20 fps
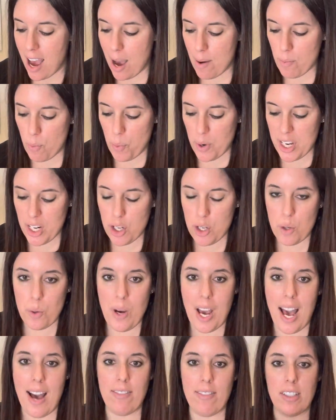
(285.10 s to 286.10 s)
We do
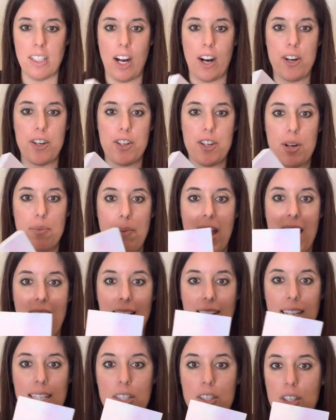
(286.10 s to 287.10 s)
have larger
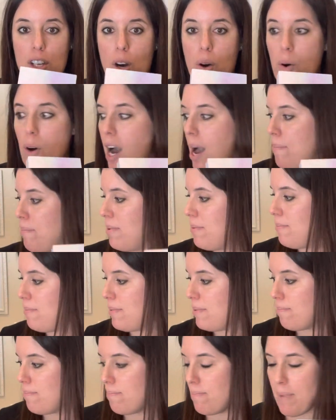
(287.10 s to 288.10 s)
palettes. So
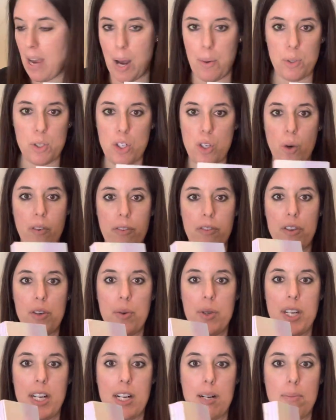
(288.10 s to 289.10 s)
I will show a few
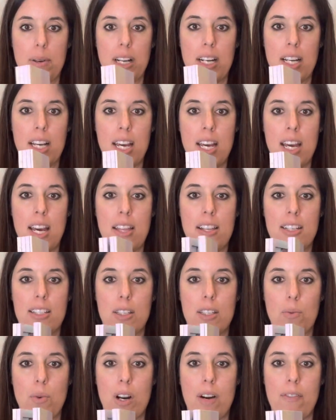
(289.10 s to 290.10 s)
here, but this
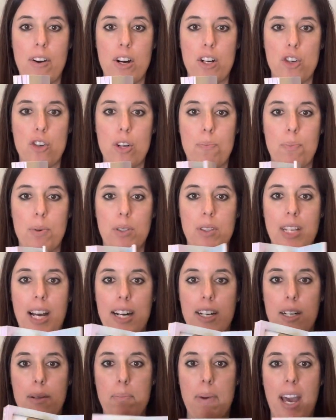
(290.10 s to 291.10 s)
is one of our triple
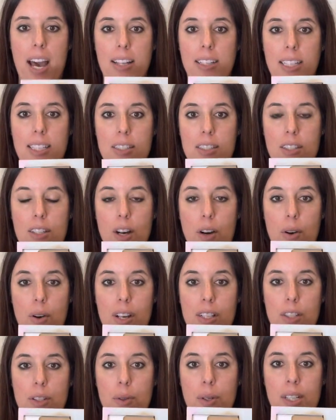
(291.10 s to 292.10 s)
decker palettes. So
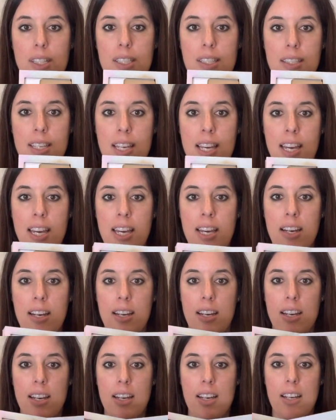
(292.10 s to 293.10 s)
as you can see,
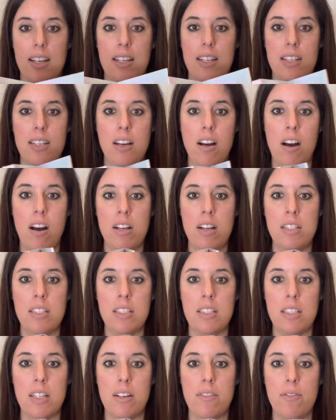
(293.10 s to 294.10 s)

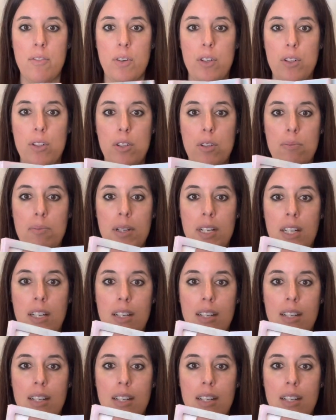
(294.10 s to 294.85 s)
tons of room